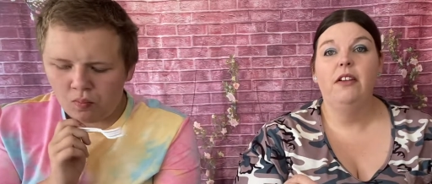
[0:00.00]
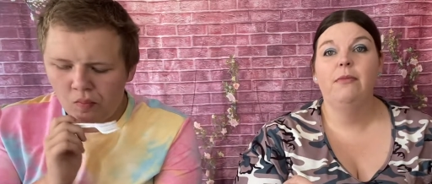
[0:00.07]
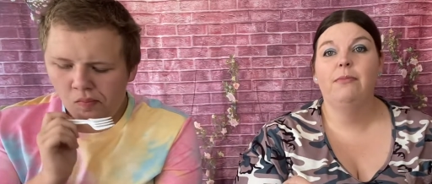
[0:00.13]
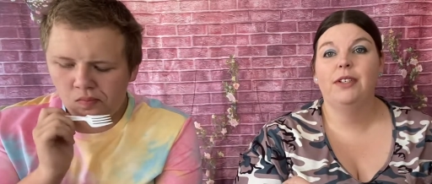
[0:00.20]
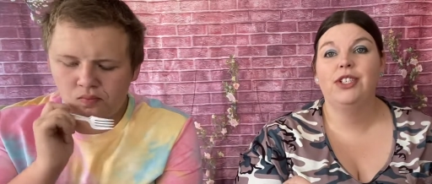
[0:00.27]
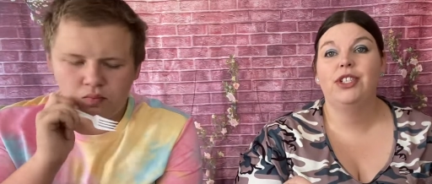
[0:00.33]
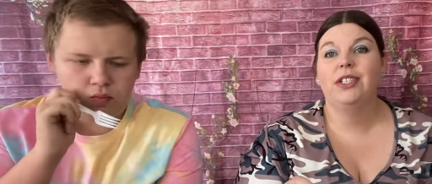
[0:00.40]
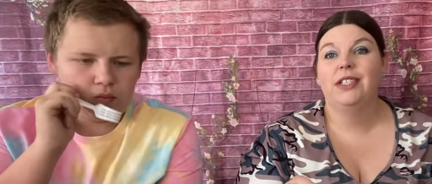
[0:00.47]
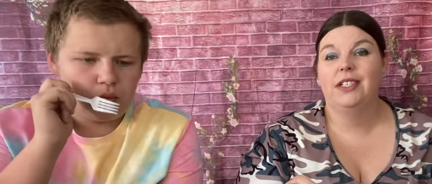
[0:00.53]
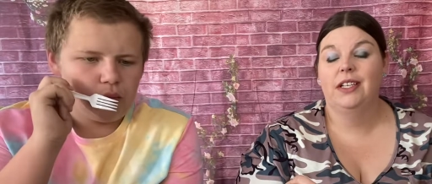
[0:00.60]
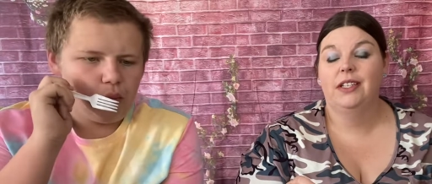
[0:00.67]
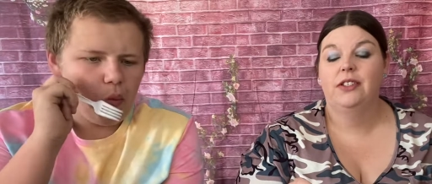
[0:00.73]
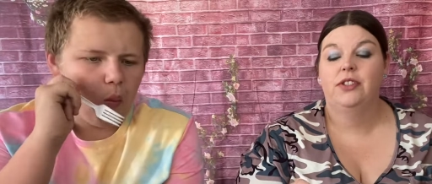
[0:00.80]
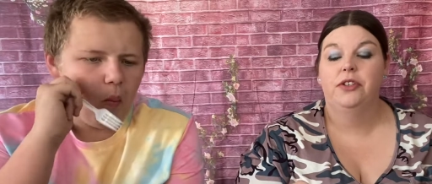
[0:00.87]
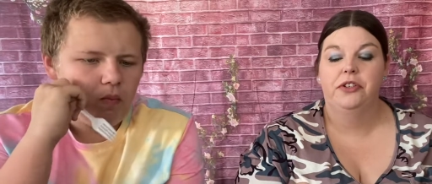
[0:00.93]
Speaker 1: but she
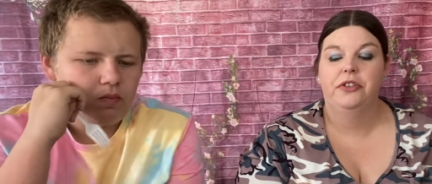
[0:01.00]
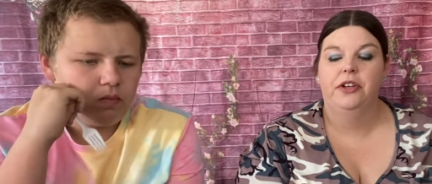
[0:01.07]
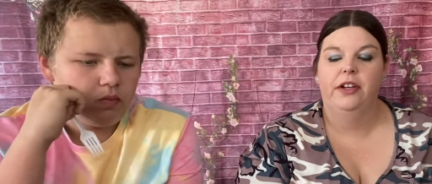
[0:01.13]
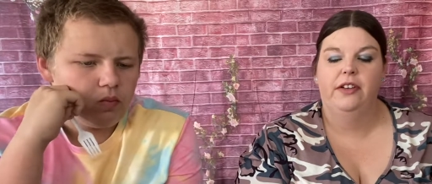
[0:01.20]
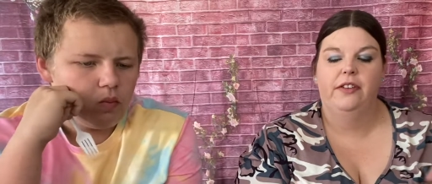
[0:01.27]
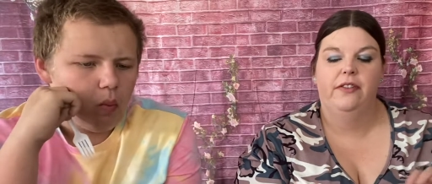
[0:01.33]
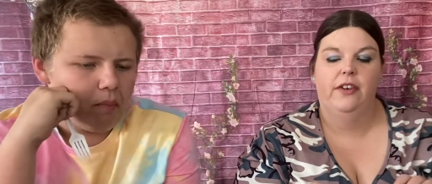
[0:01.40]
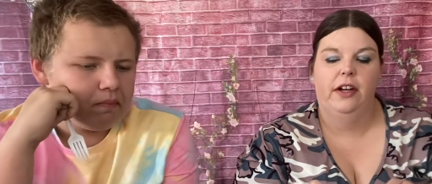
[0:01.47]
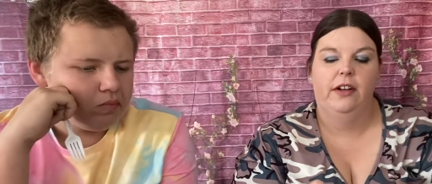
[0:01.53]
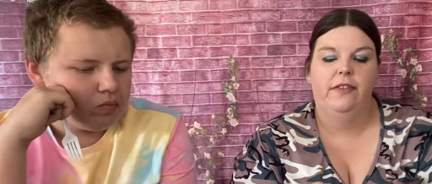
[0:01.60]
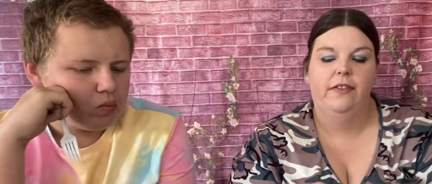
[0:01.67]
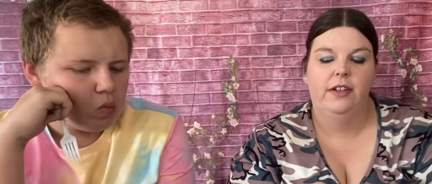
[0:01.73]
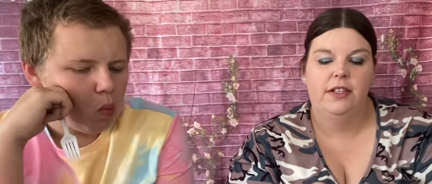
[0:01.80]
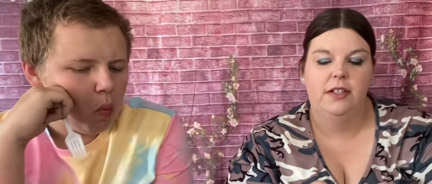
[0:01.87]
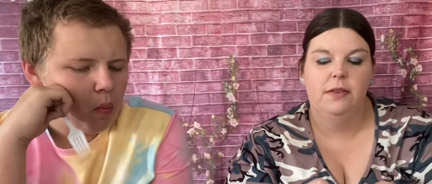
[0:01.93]
said surgery is very
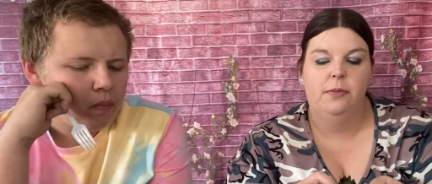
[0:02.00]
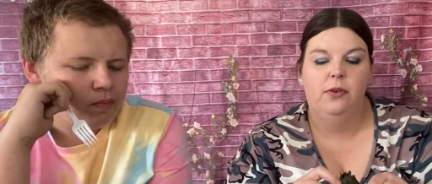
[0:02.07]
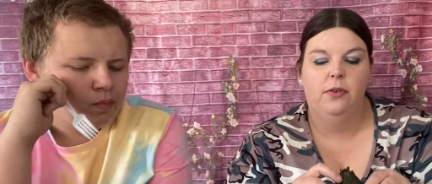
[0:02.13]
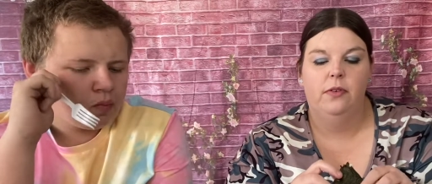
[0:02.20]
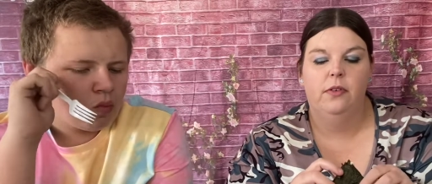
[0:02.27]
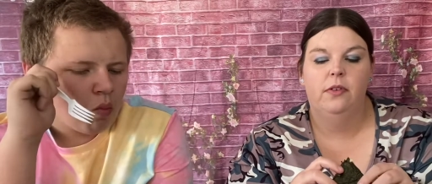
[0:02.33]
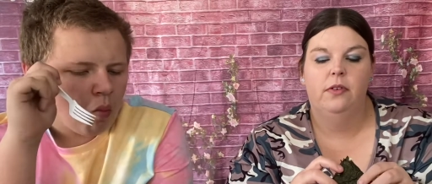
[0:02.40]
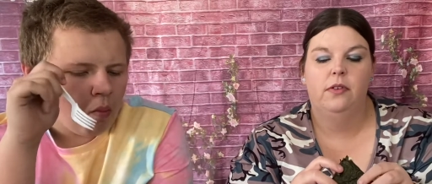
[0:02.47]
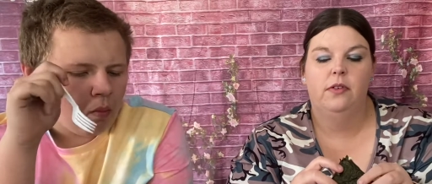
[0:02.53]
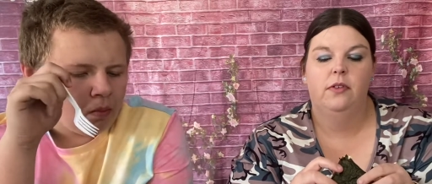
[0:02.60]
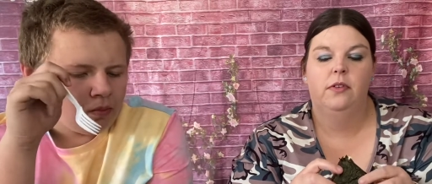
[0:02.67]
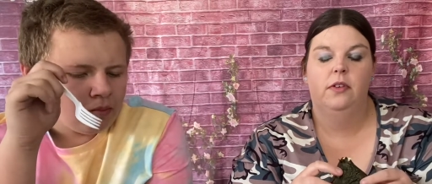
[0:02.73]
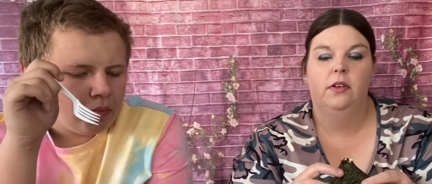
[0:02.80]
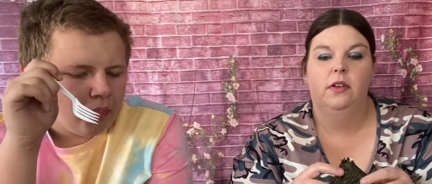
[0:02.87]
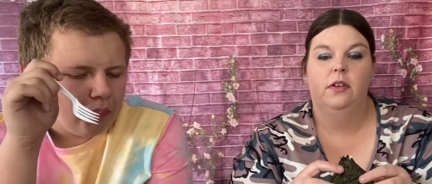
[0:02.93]
feasible
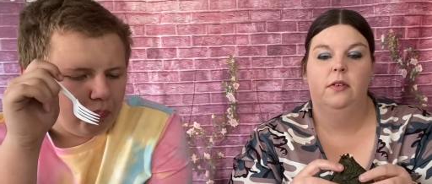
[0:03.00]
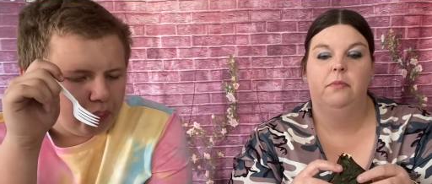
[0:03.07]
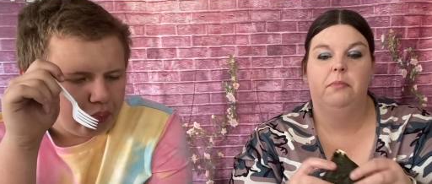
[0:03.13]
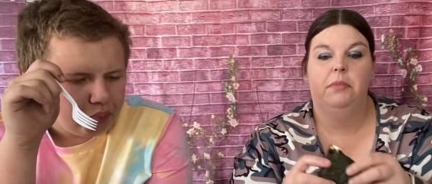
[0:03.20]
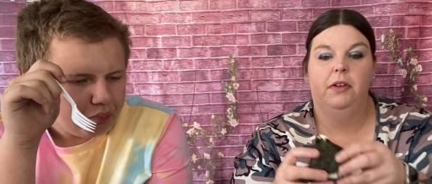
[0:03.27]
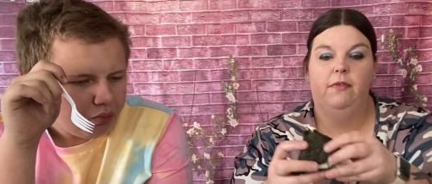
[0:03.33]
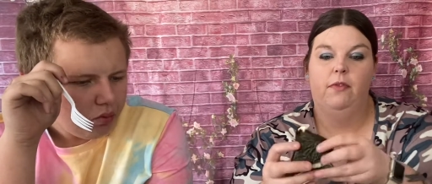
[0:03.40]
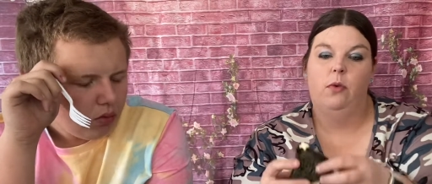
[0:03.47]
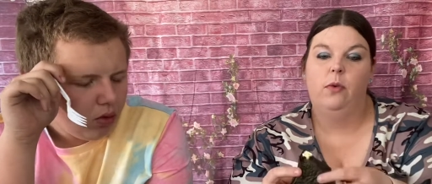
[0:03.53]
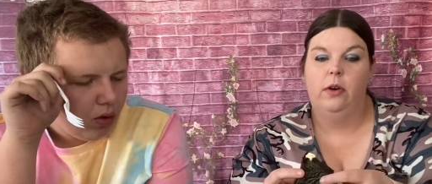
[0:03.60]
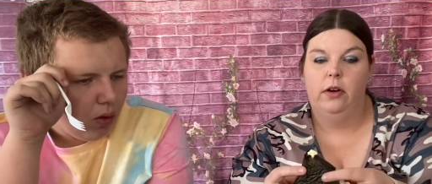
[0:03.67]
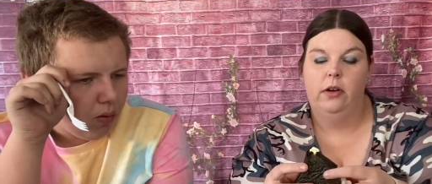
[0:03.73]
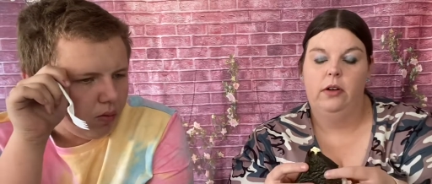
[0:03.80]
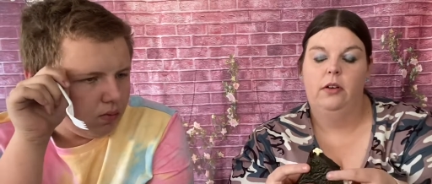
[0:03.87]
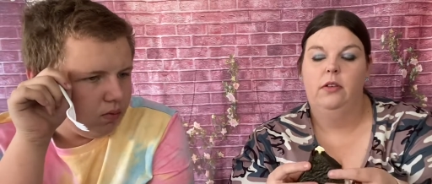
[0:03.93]

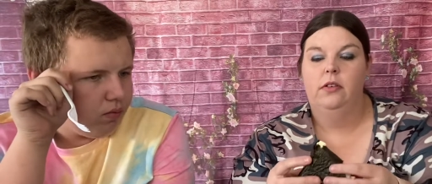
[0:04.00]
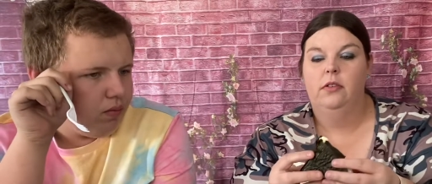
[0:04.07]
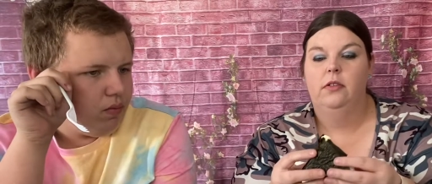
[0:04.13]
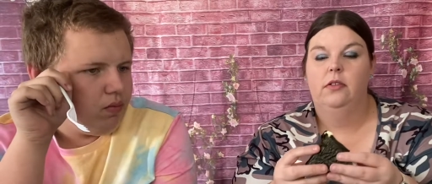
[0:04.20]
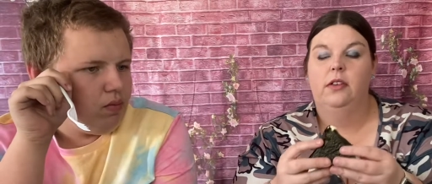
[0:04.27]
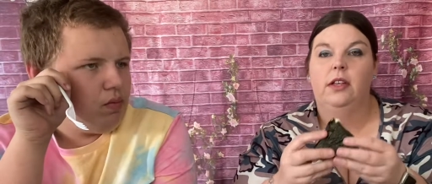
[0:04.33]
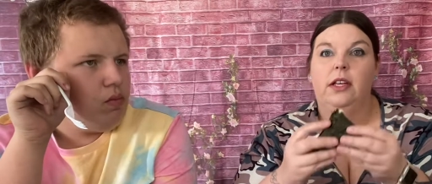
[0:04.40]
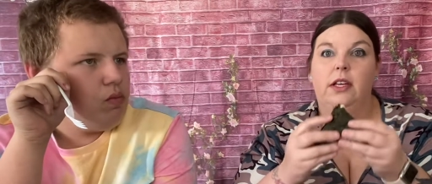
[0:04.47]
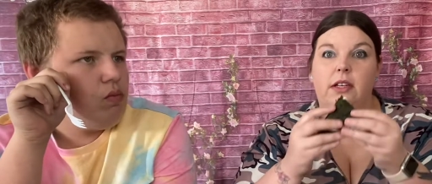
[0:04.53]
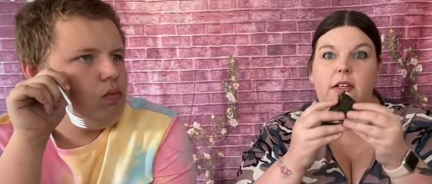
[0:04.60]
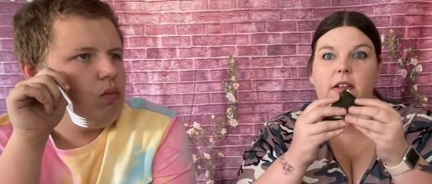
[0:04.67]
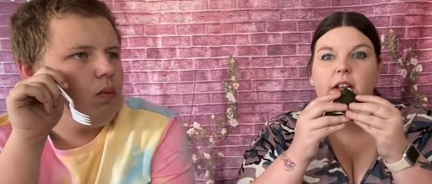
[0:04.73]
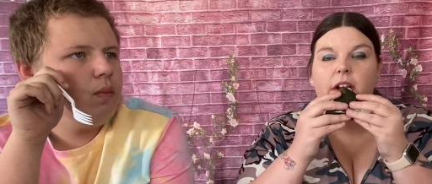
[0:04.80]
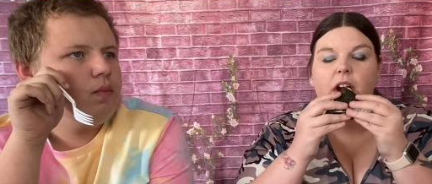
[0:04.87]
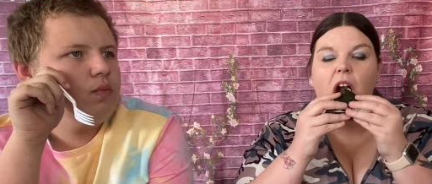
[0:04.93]
before the end
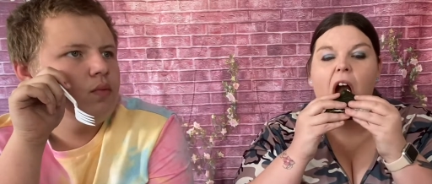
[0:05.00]
of the year.